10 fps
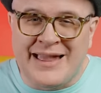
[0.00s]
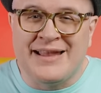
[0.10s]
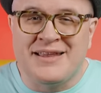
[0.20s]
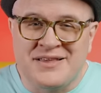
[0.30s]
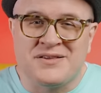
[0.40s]

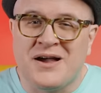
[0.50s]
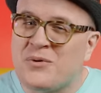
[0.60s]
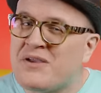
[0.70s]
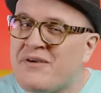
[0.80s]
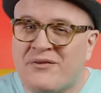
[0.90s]
Lightning
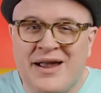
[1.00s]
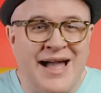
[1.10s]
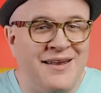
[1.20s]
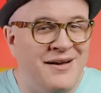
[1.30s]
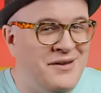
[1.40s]
song we've ever
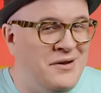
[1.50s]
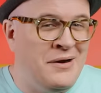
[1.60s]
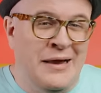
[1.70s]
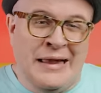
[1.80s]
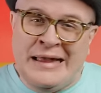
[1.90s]
had on
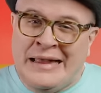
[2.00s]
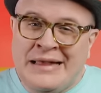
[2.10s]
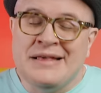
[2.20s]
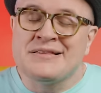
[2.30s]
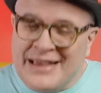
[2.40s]
here.
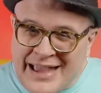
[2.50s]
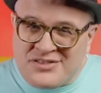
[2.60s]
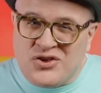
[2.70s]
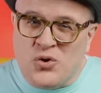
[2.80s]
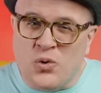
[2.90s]
So I
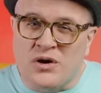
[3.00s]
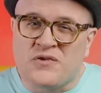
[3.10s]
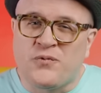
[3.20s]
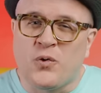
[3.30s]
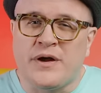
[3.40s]
got two
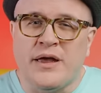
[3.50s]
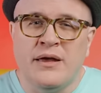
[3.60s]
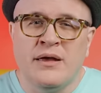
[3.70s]
words for you.